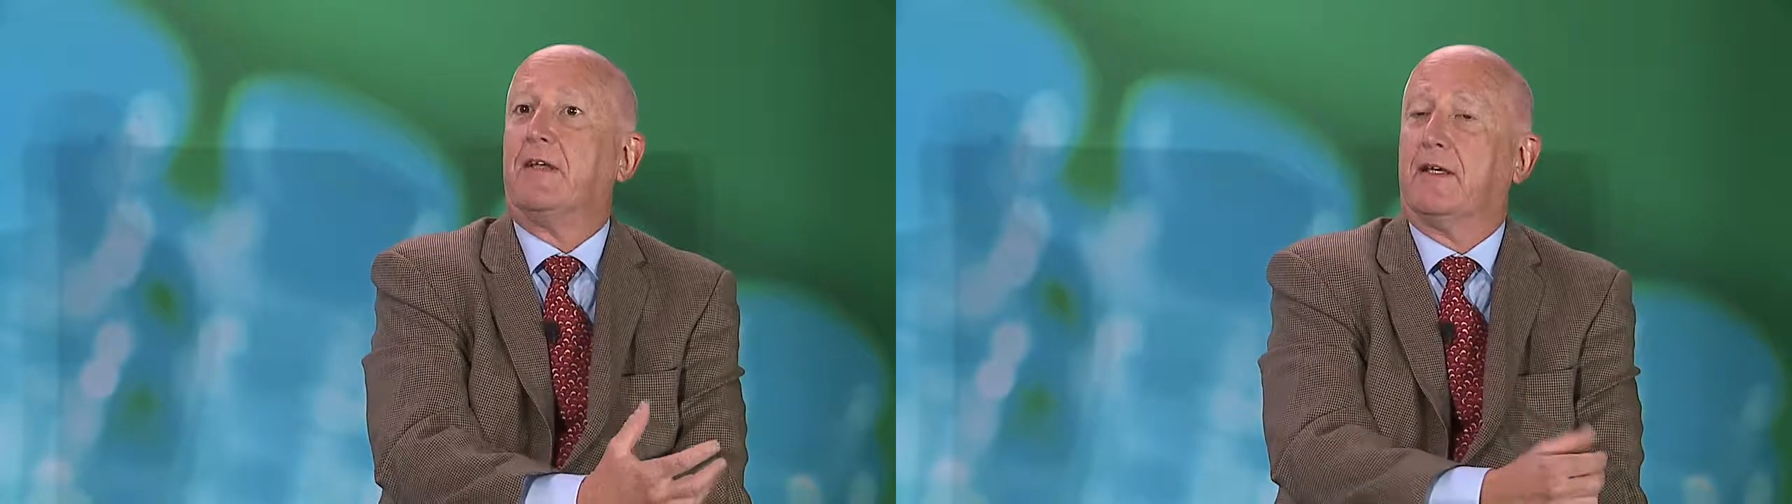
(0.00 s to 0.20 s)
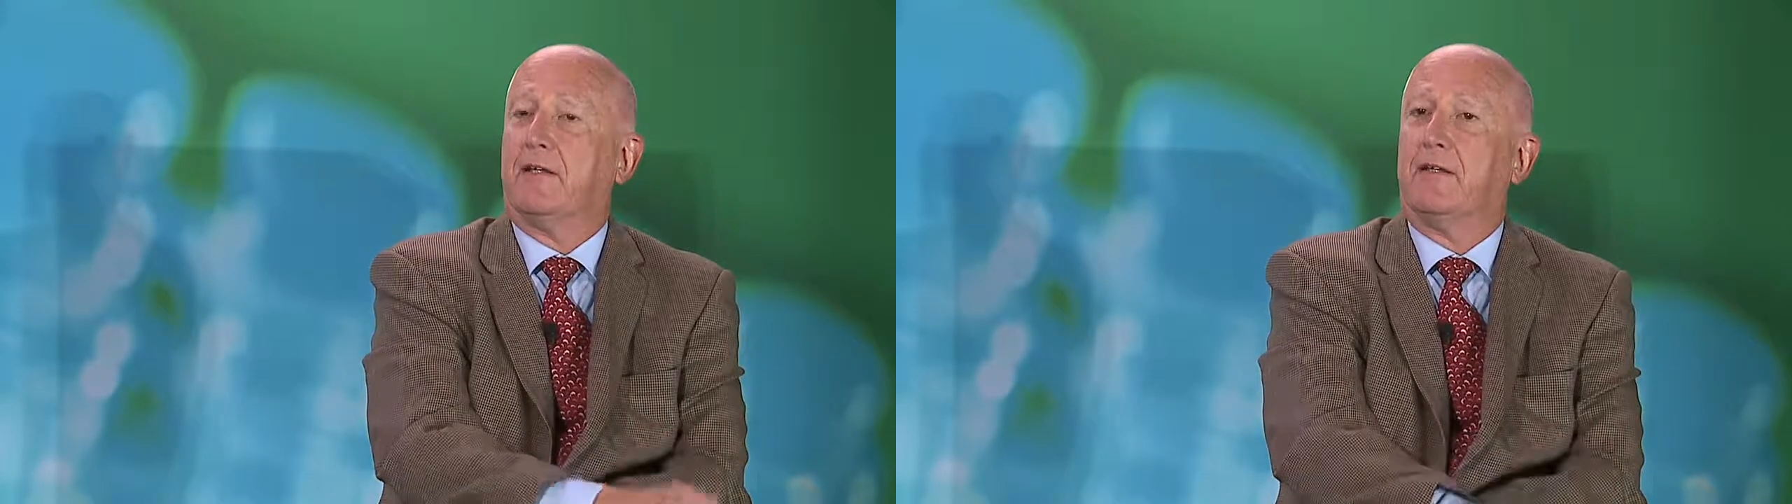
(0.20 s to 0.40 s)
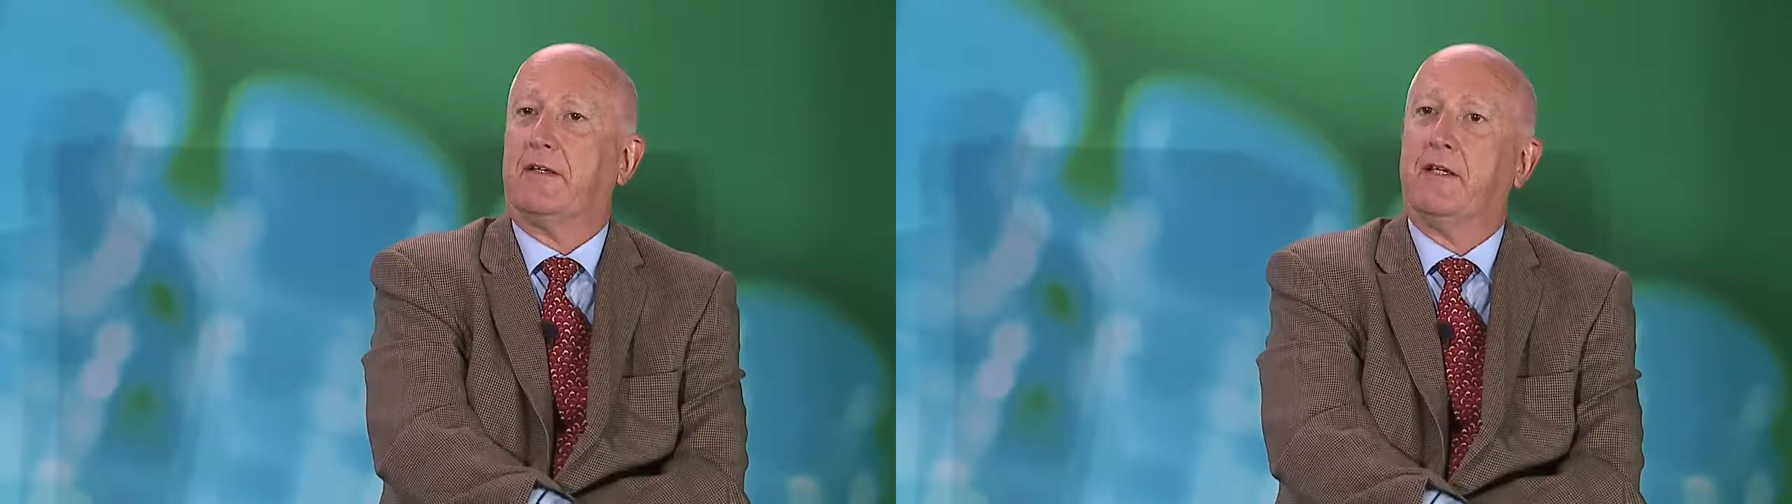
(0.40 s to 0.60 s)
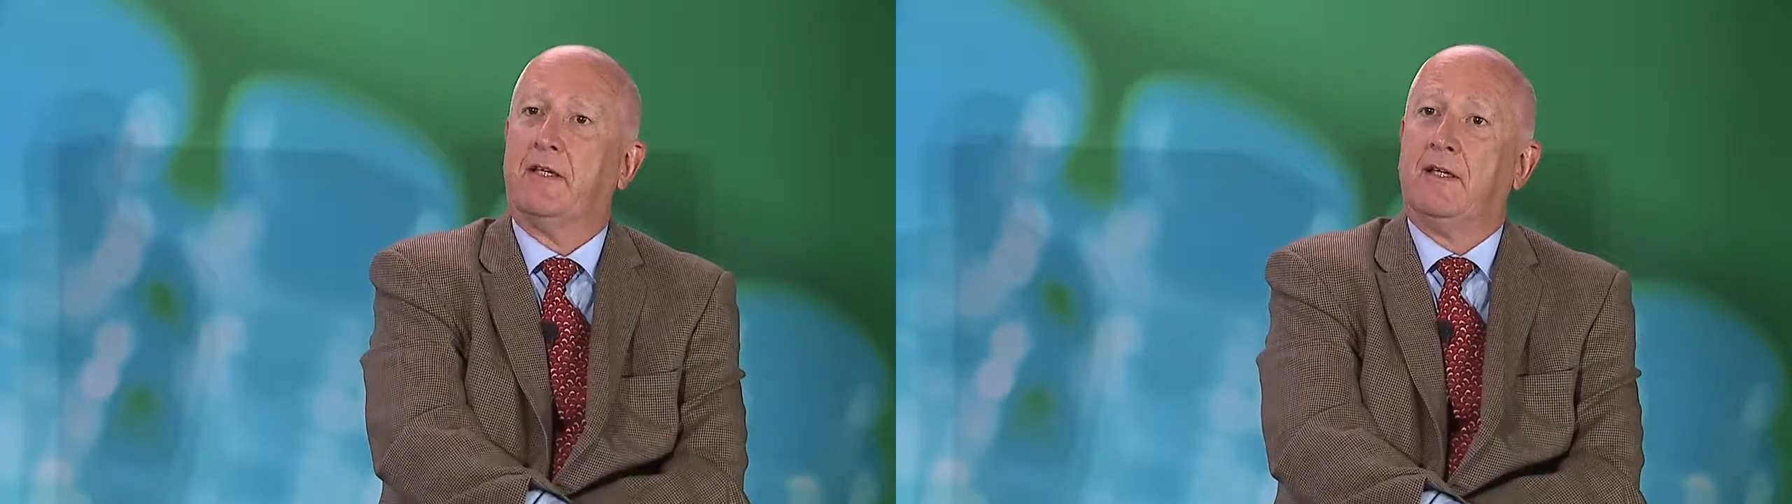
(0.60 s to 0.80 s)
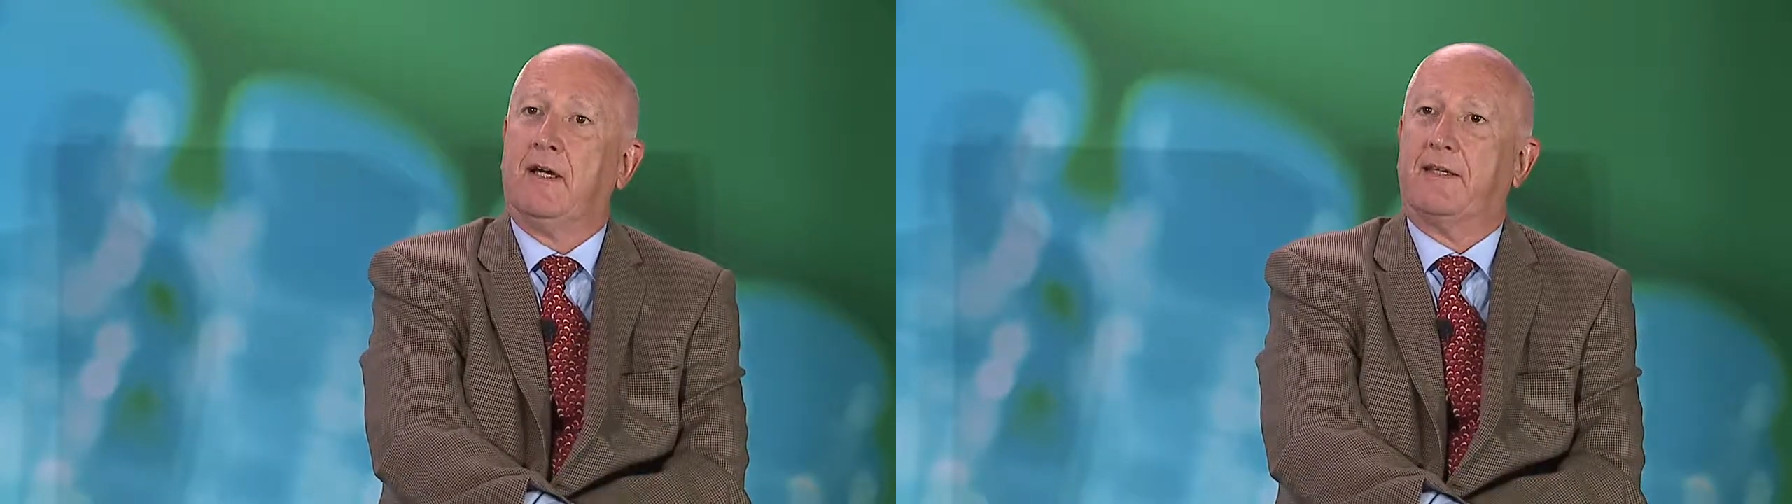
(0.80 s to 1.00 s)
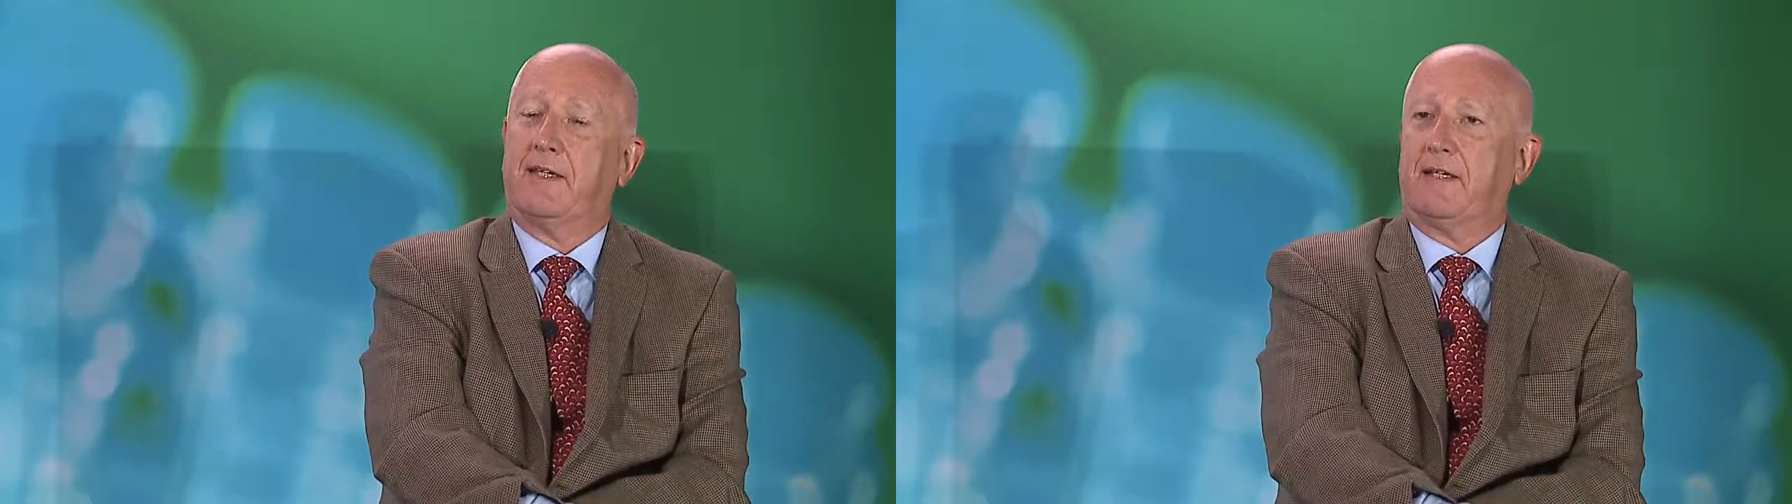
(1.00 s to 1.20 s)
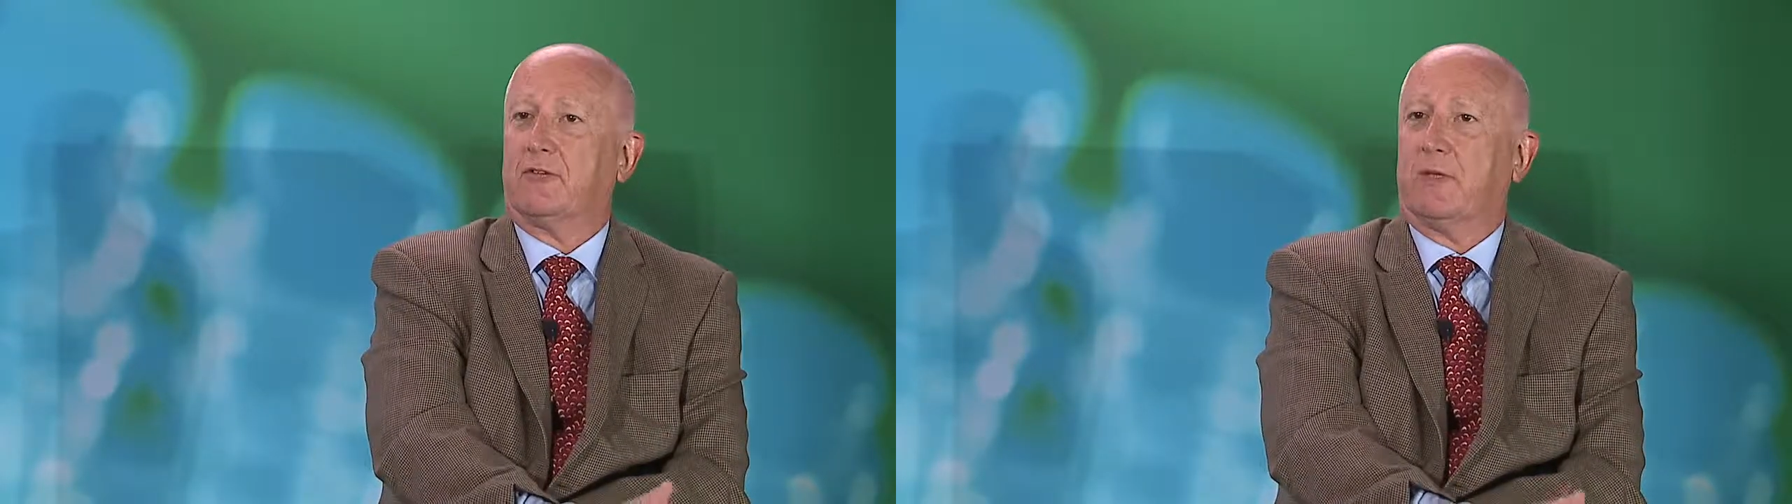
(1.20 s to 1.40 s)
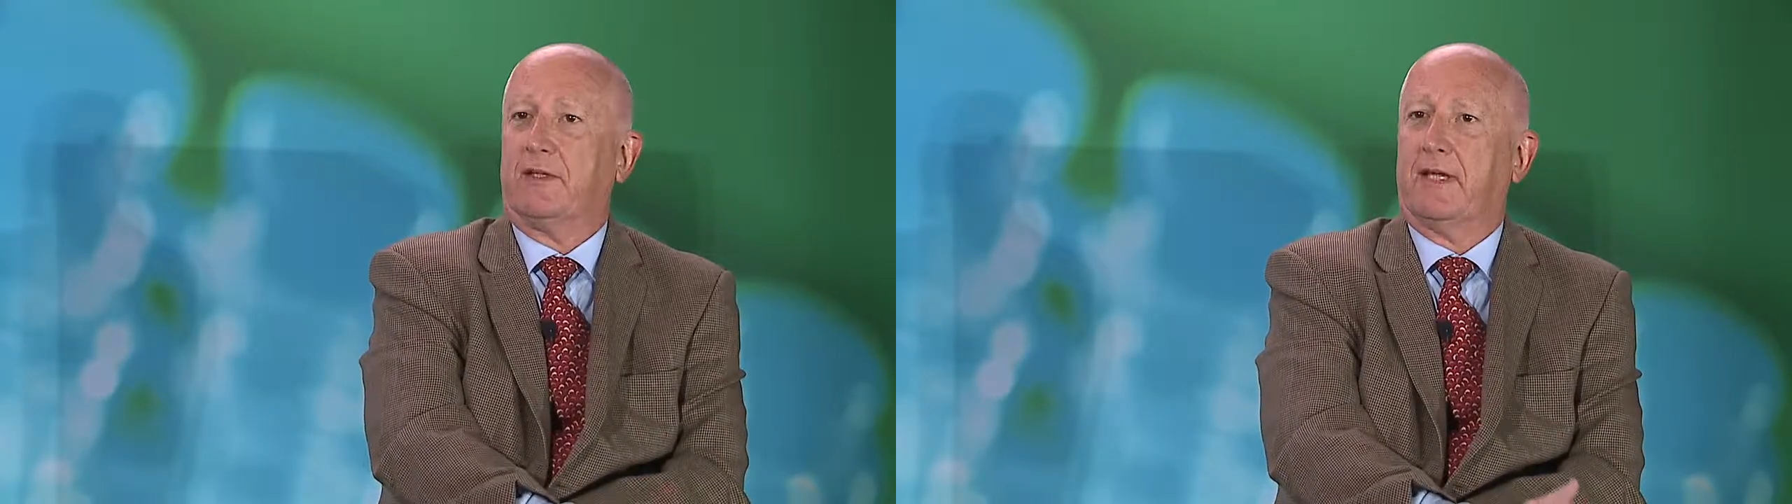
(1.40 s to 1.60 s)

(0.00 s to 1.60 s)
And I think that's one of